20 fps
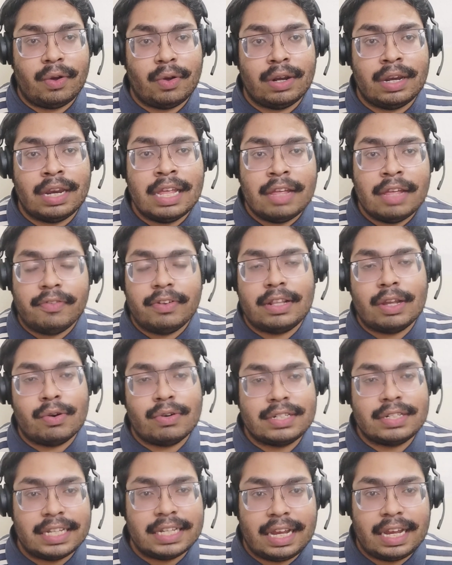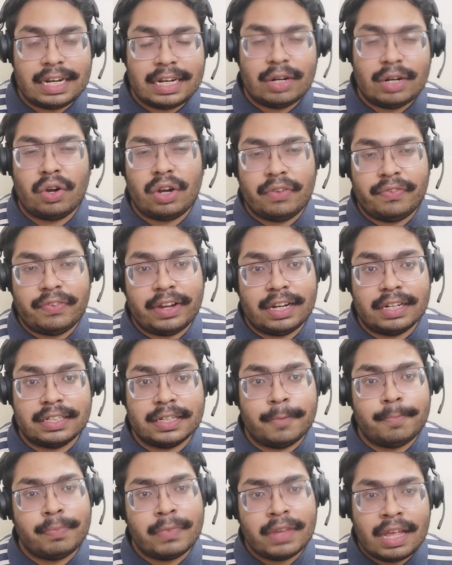all, without seeing any notification.